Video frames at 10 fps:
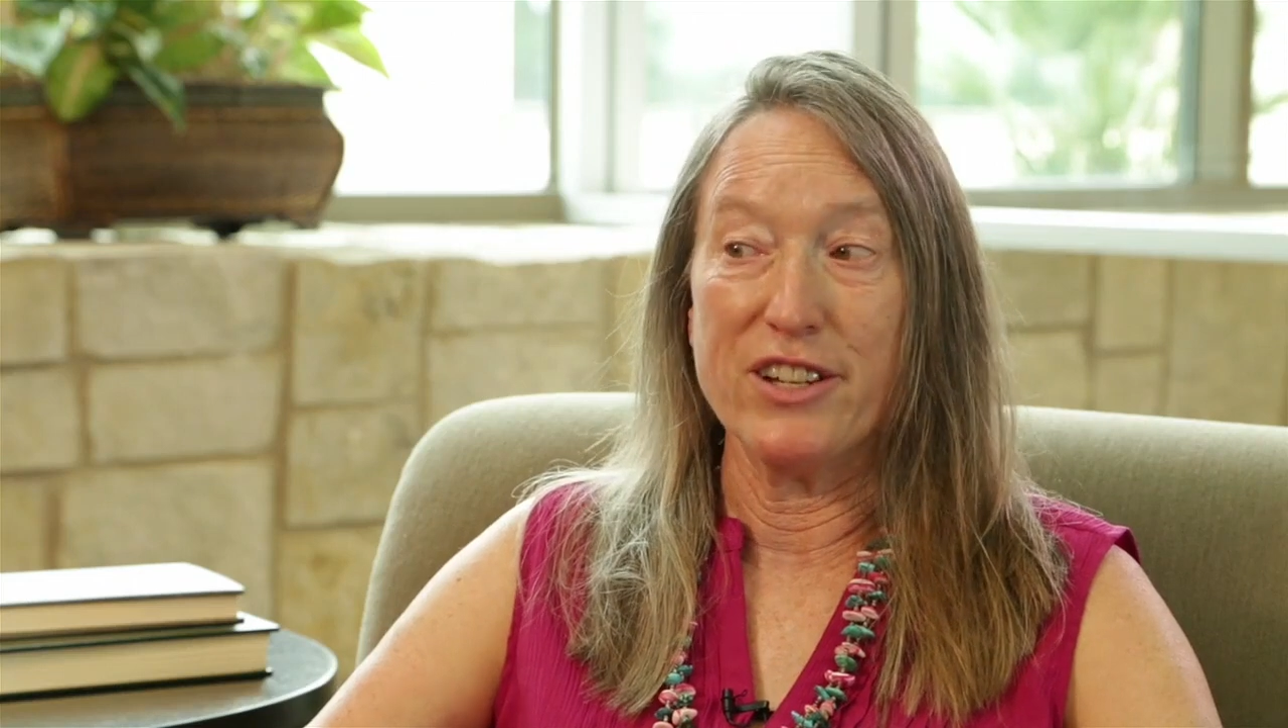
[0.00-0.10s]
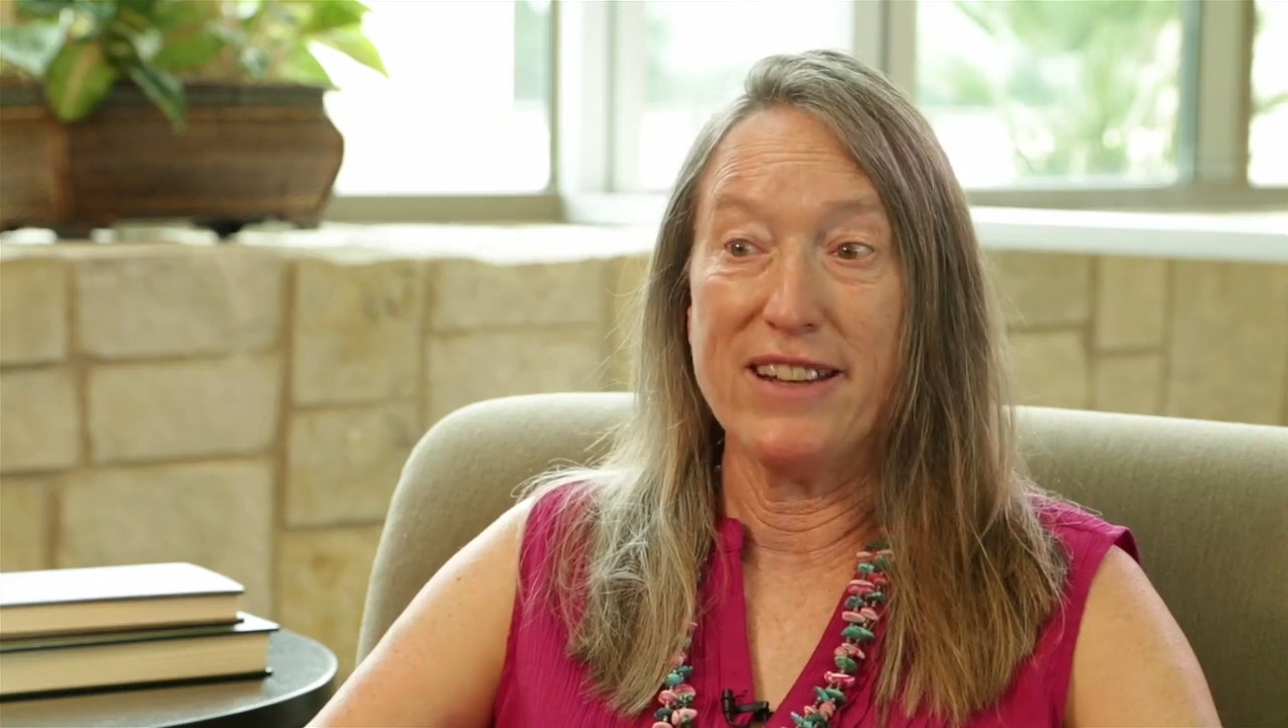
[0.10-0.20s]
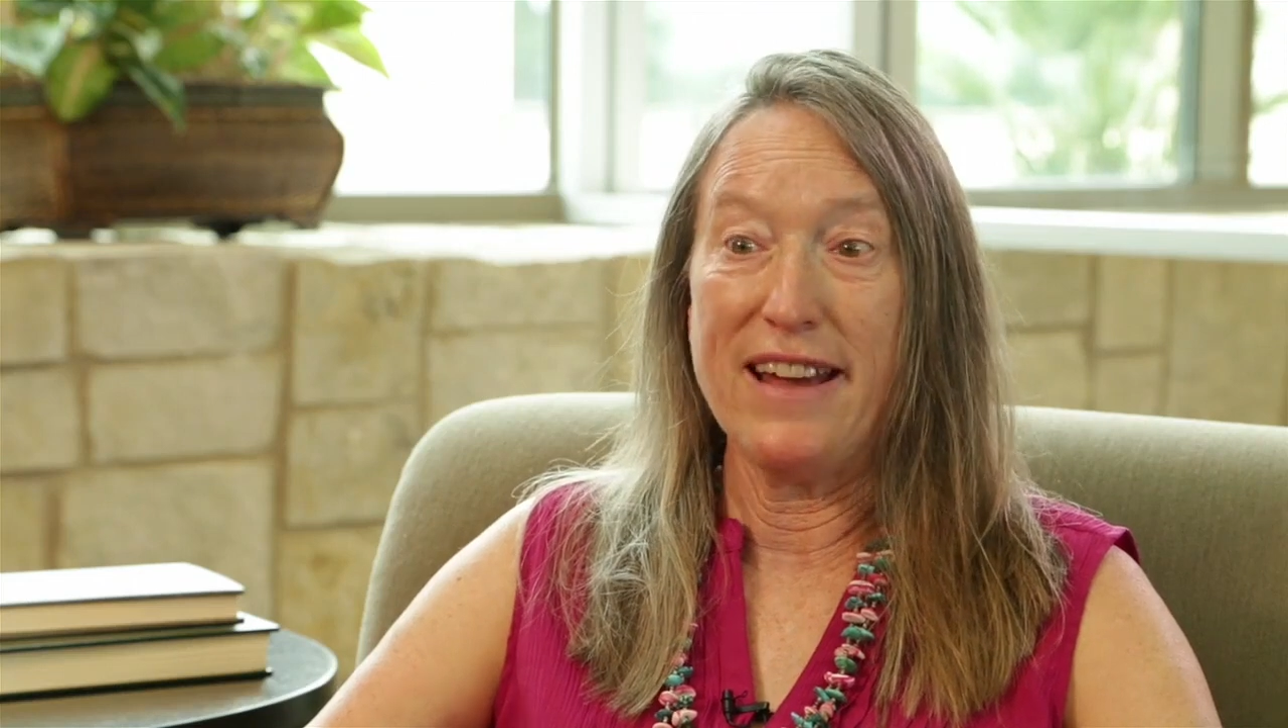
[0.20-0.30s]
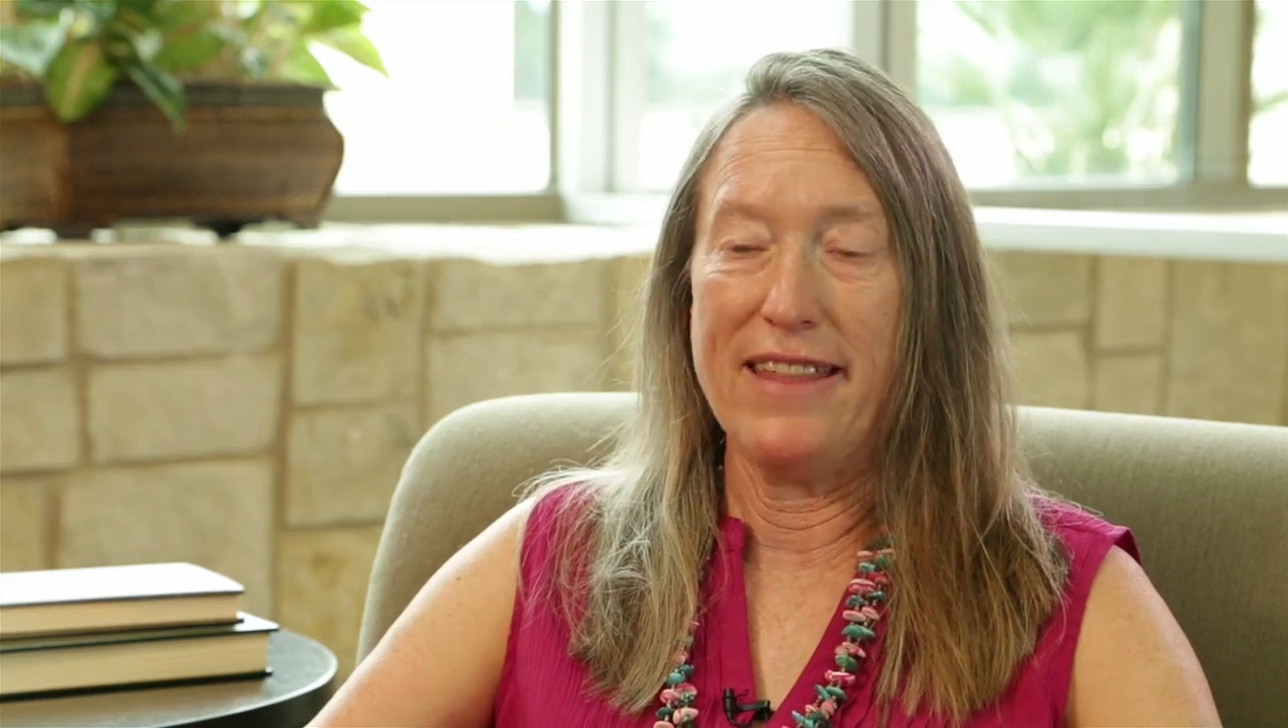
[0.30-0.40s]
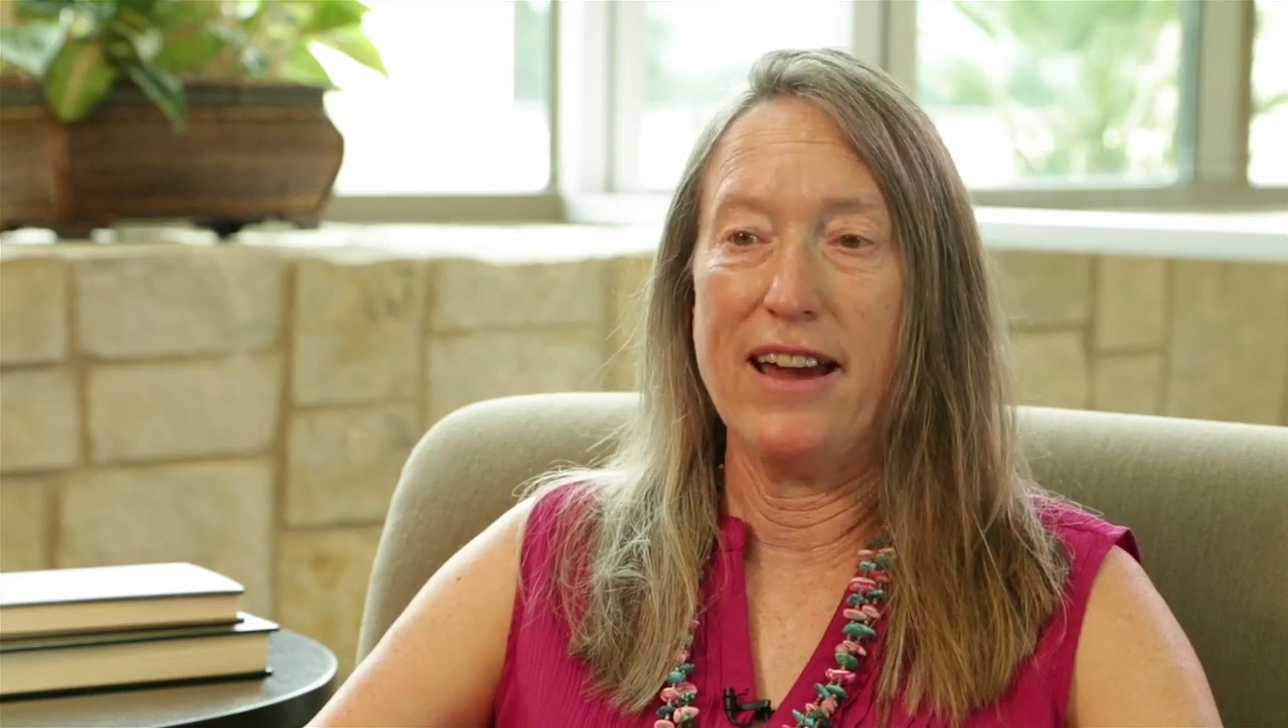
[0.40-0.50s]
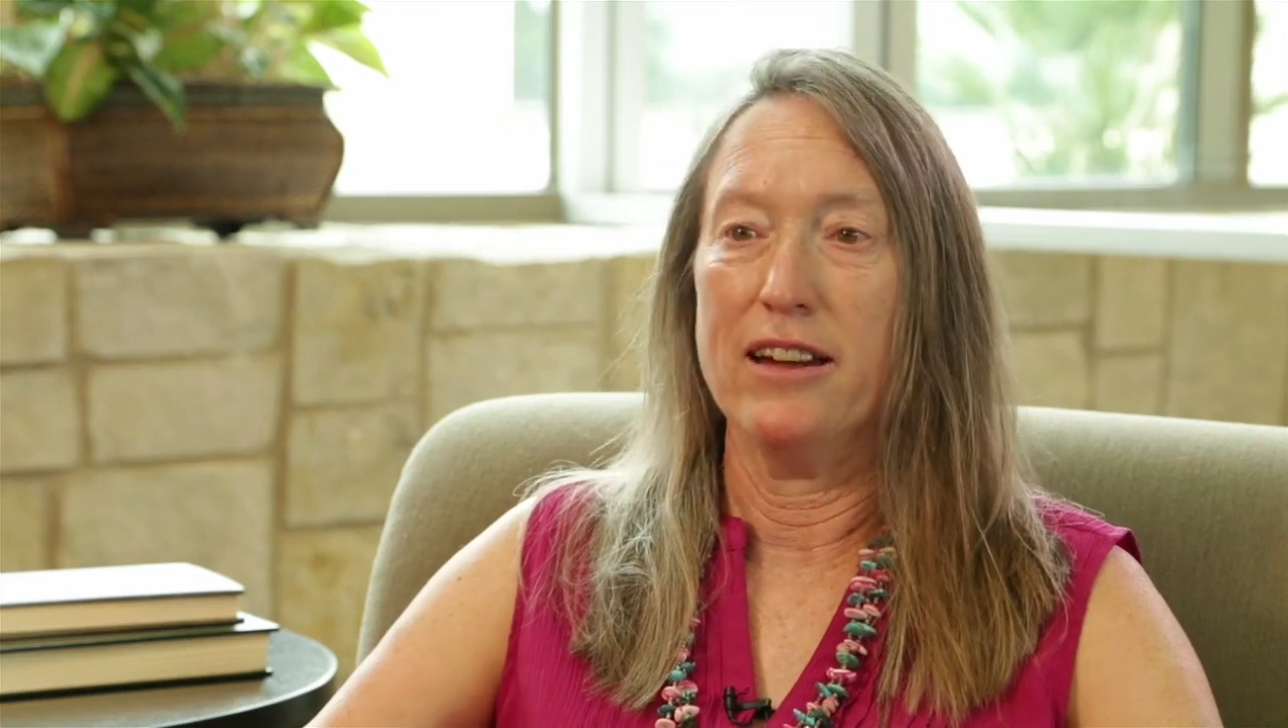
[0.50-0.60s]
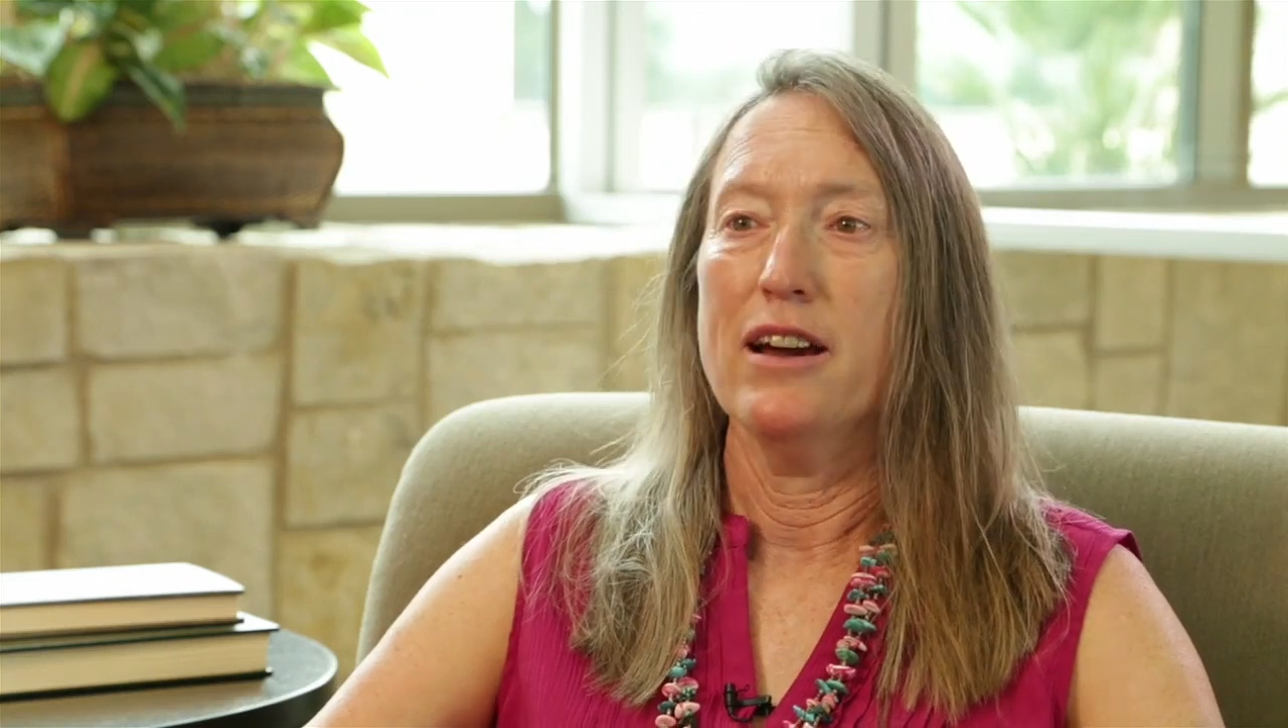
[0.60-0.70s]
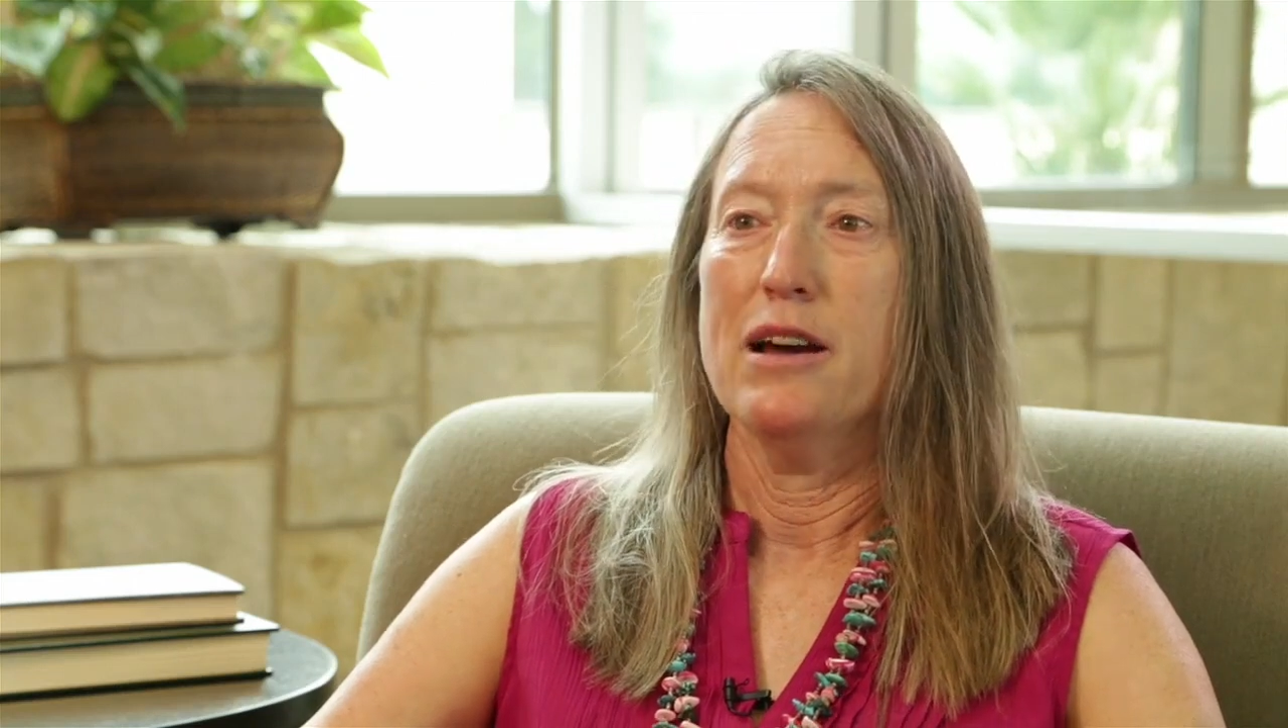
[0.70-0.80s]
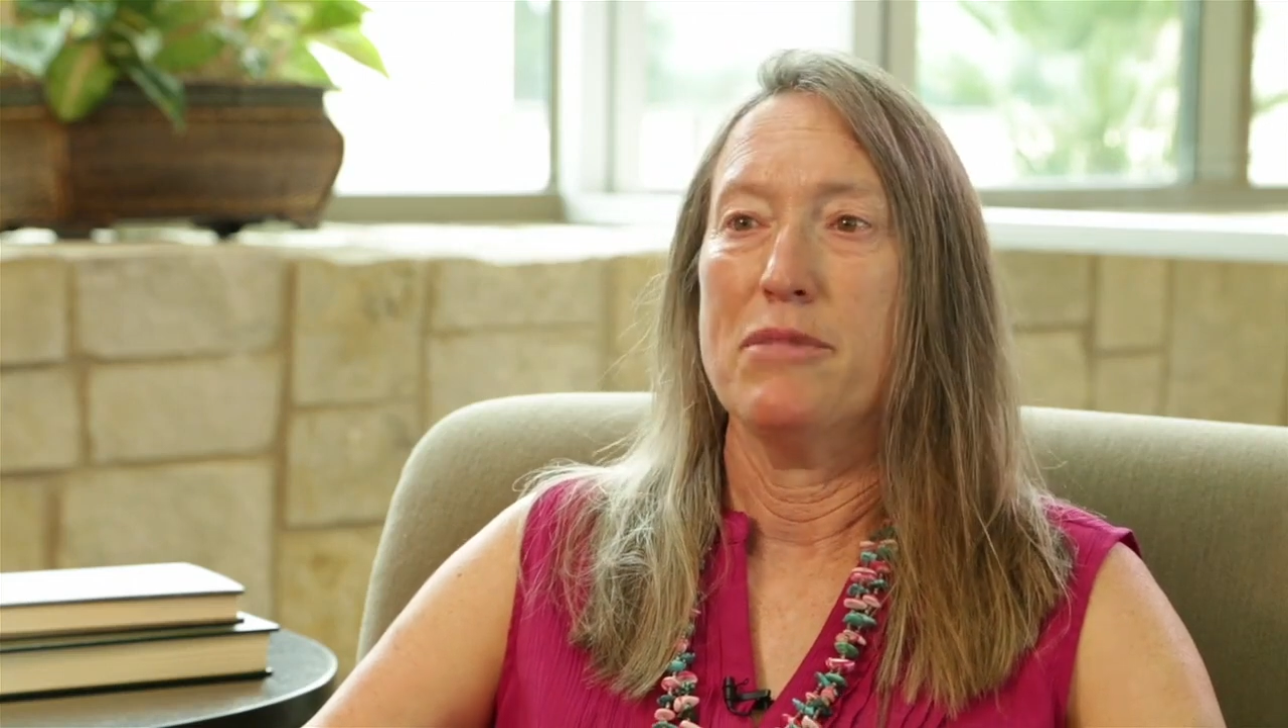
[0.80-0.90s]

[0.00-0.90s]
said that,